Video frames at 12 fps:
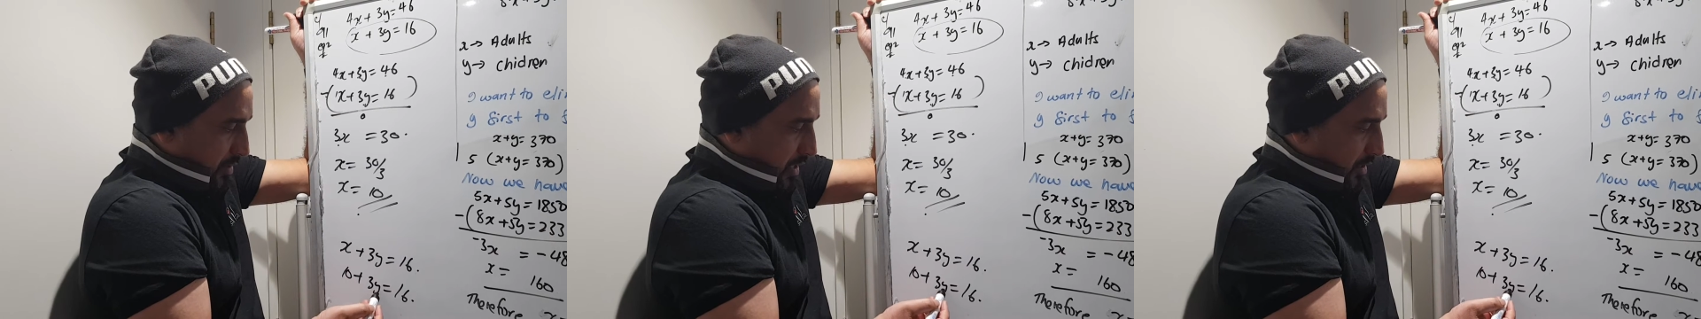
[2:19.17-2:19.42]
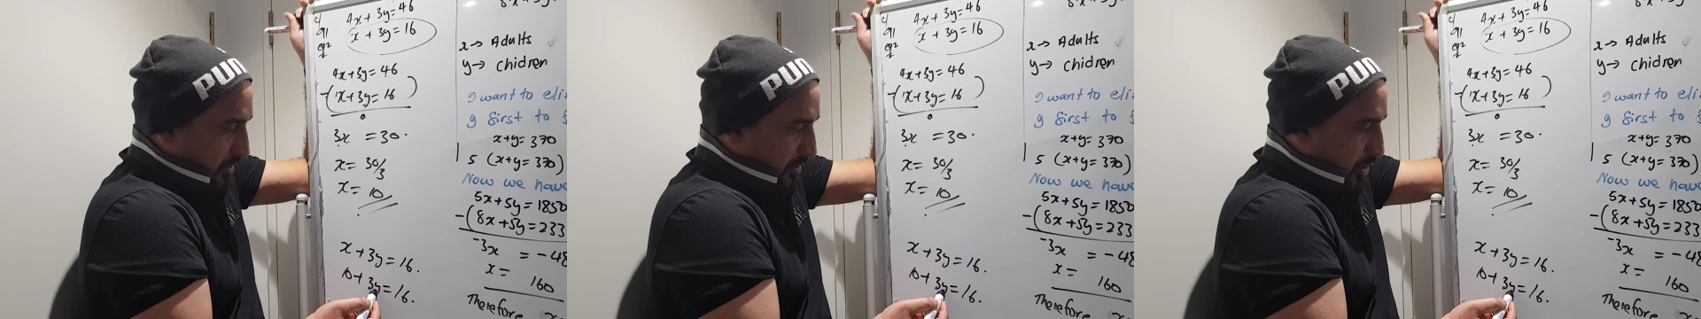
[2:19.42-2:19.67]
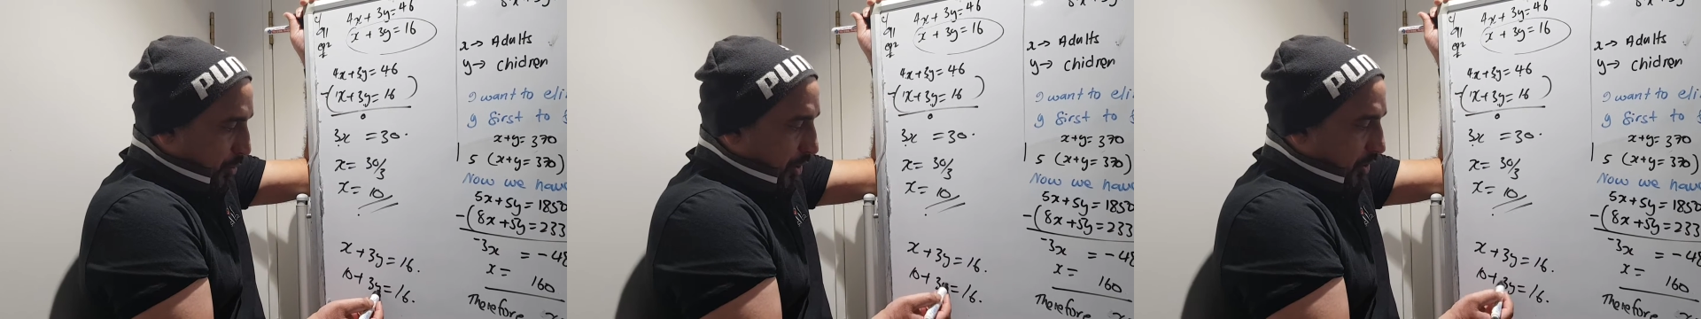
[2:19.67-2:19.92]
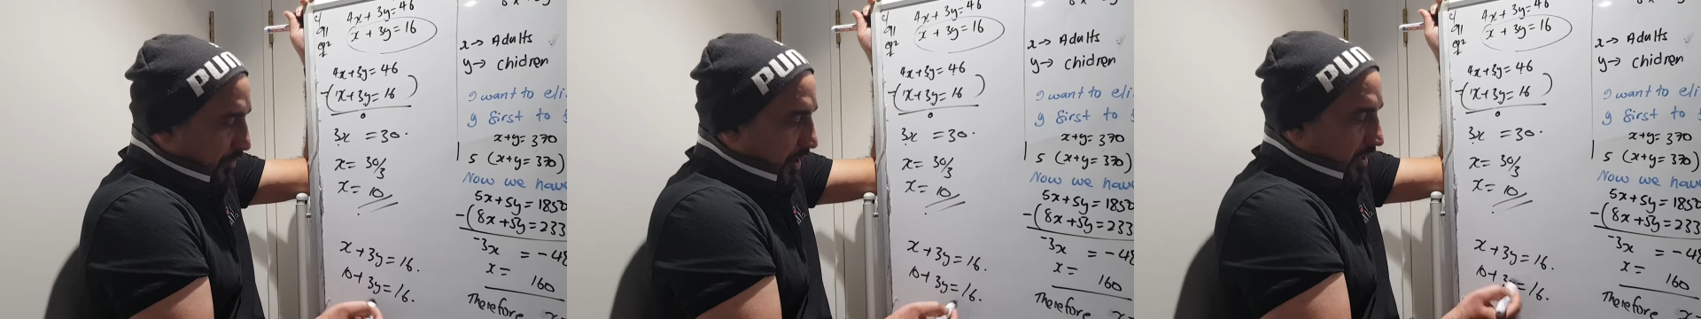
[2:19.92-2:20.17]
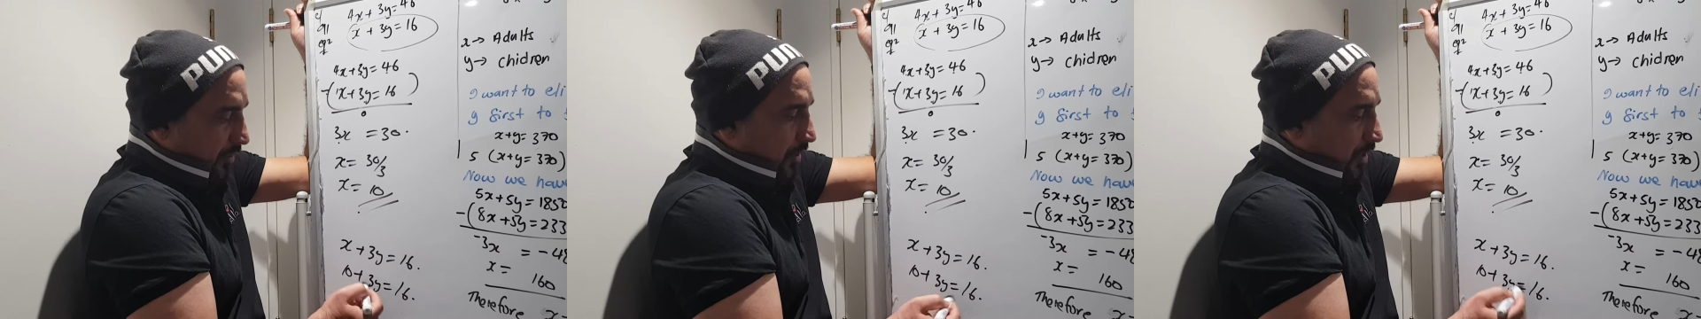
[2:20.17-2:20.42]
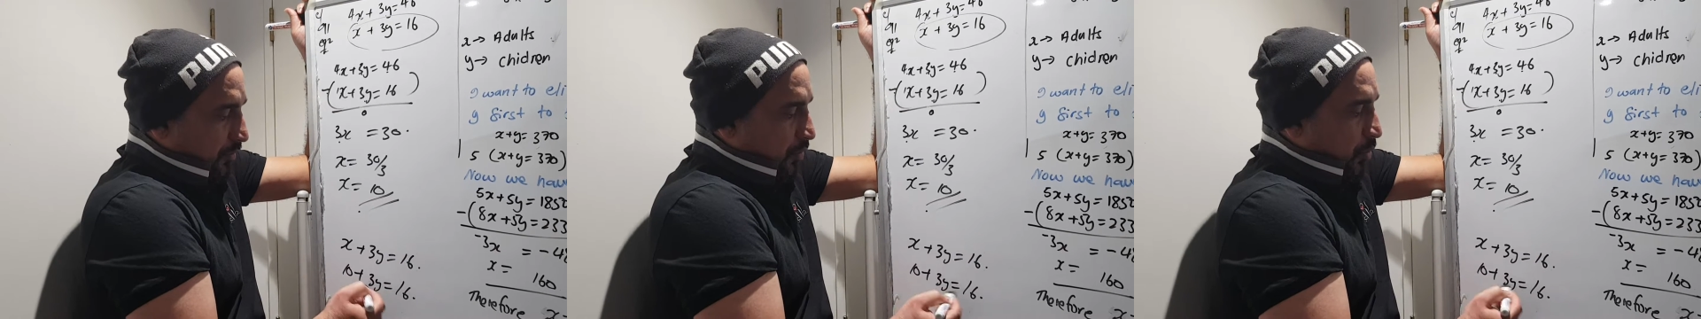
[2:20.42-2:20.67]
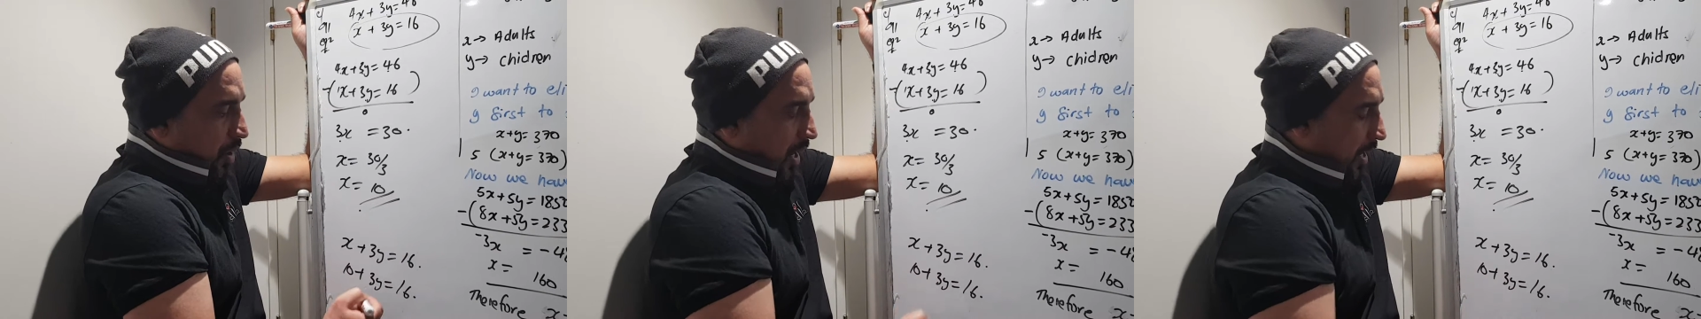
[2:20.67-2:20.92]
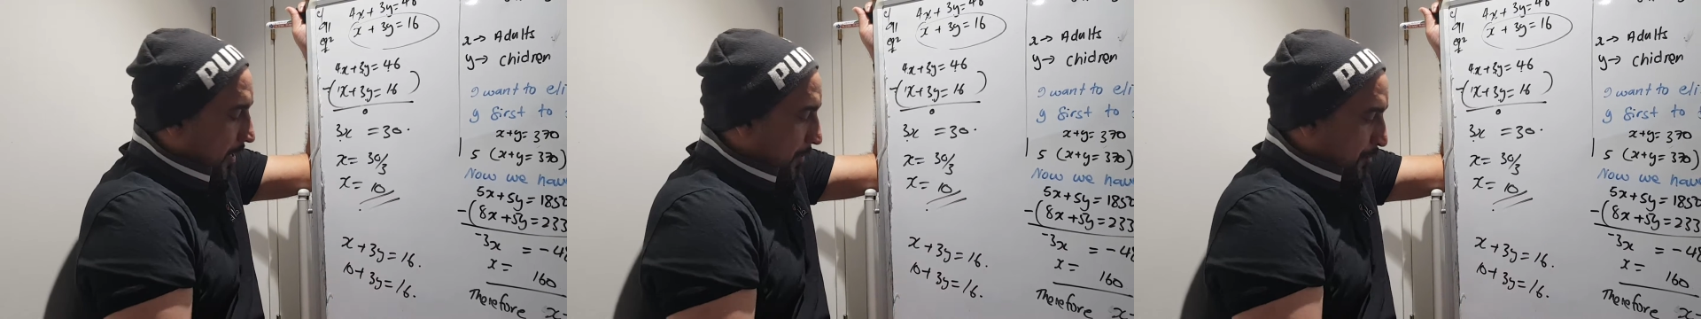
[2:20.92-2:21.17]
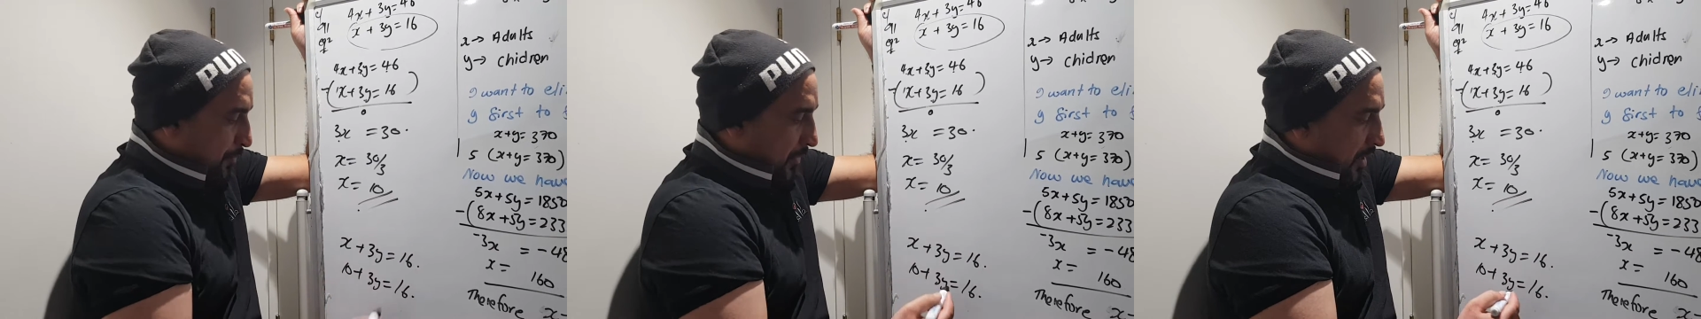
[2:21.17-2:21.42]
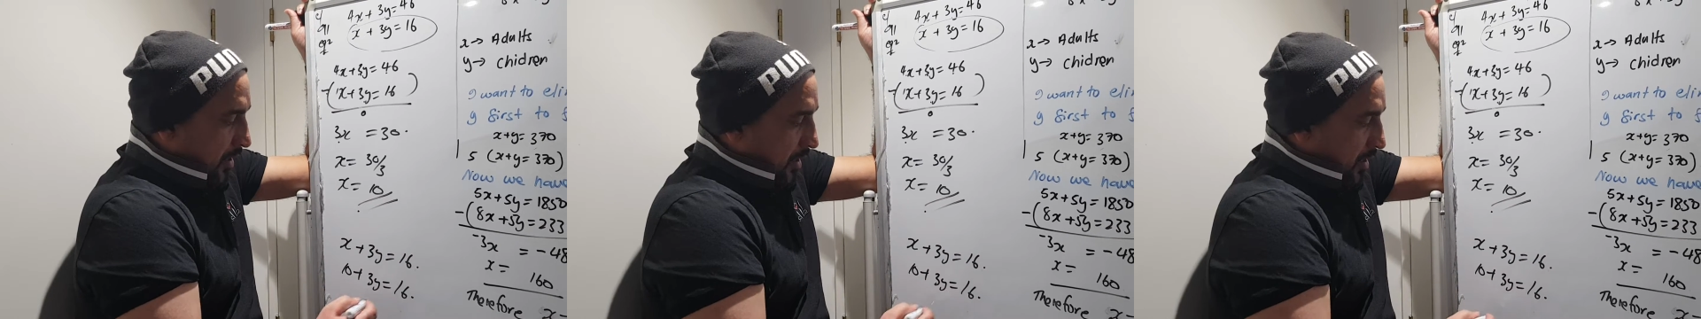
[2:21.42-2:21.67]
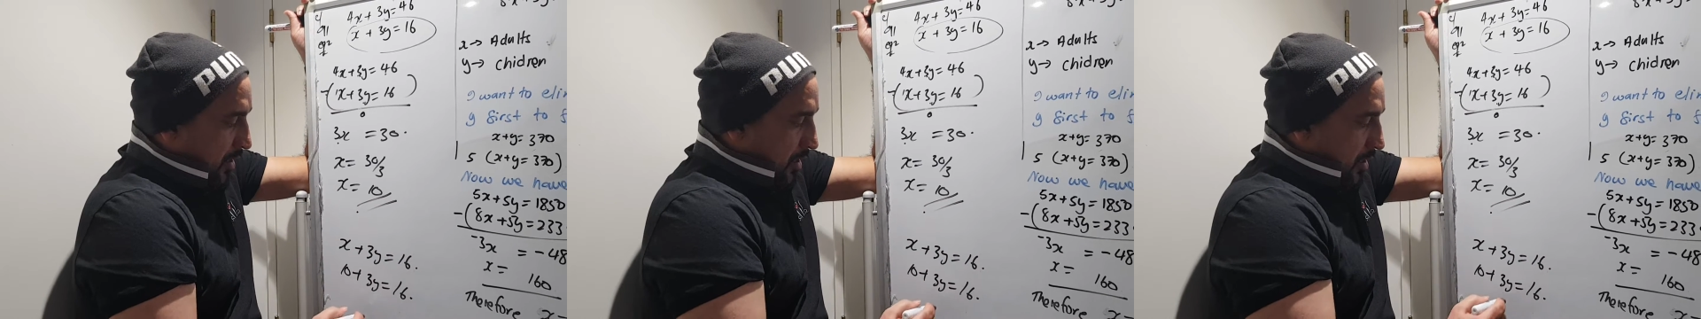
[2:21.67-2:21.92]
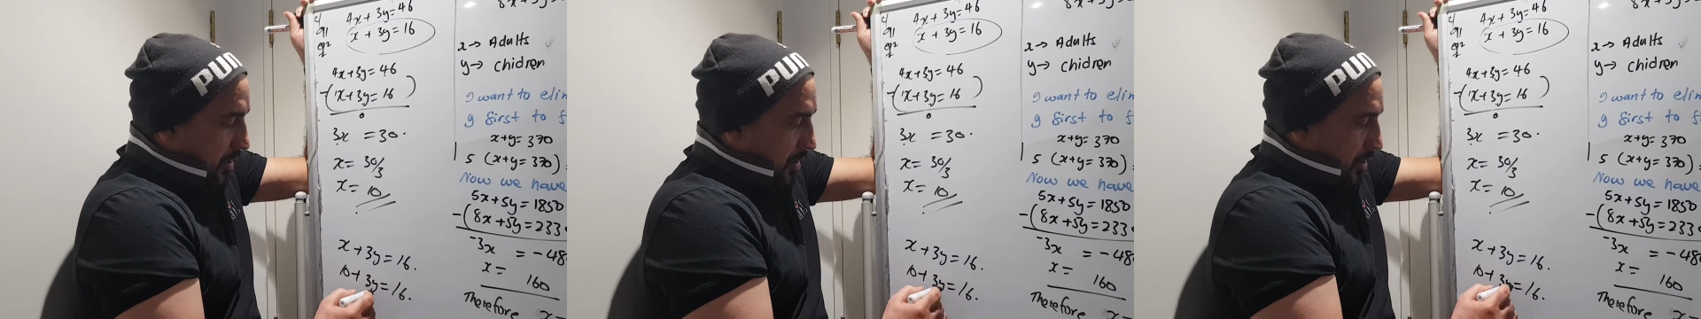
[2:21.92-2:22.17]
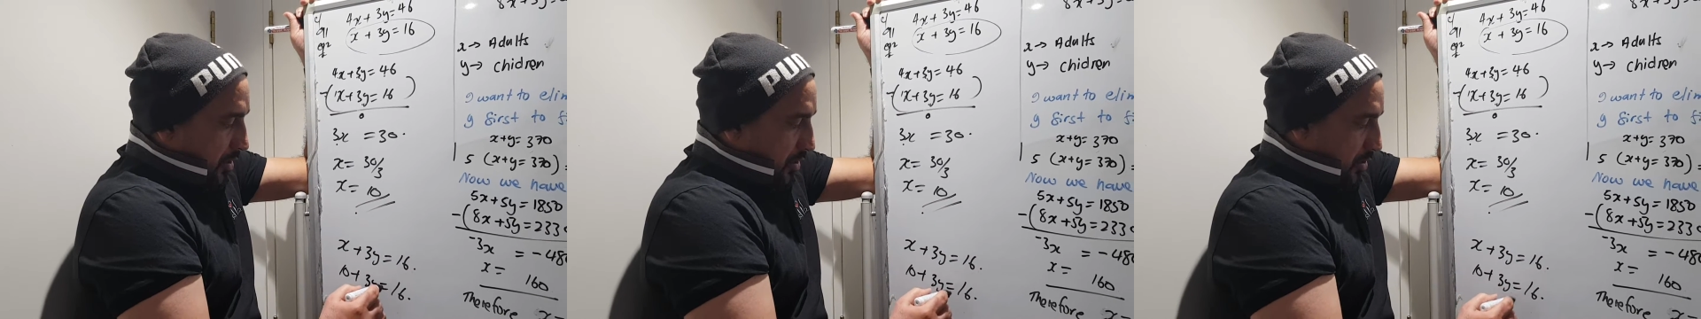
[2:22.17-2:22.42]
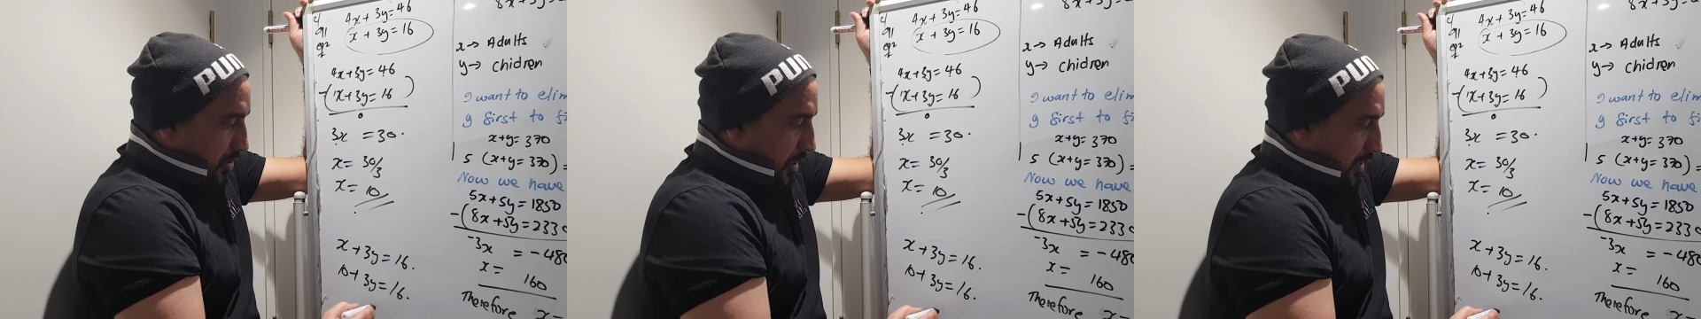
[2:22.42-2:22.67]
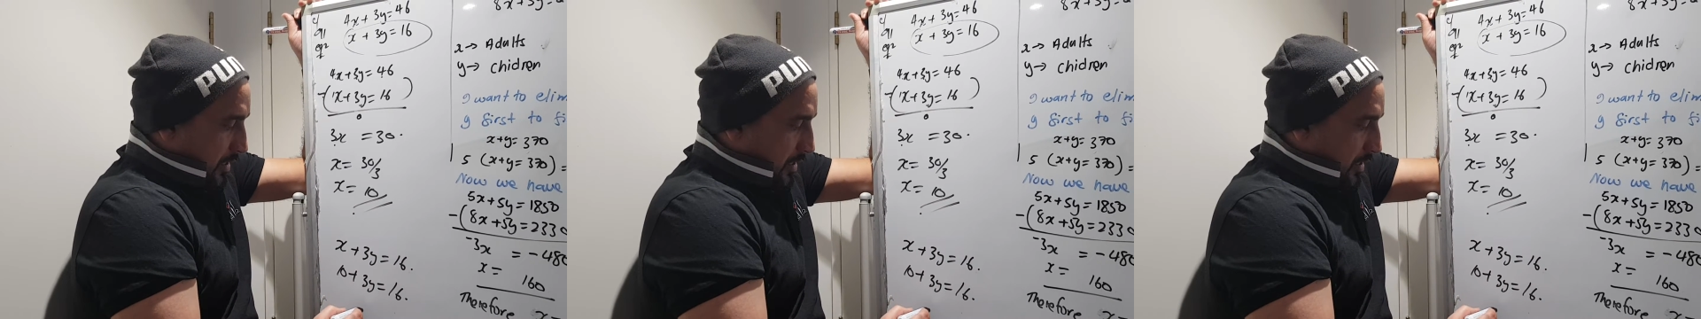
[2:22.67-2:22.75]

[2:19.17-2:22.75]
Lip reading: and you want to find the value for y. So I'll